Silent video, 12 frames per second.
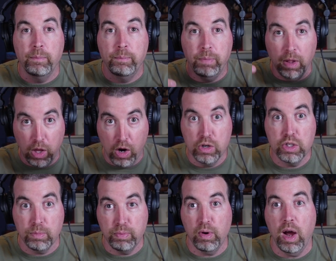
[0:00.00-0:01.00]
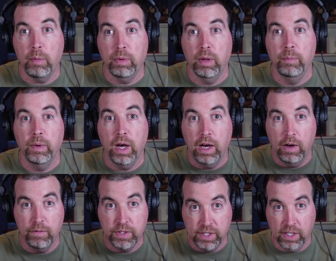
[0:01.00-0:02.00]
larger problem of
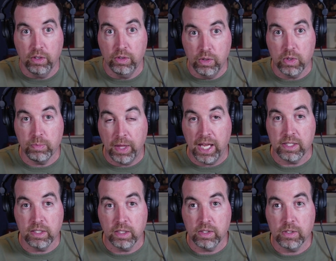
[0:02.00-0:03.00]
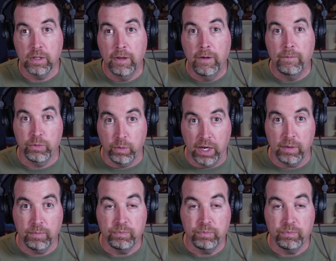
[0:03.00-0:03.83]
single-use plastics, right?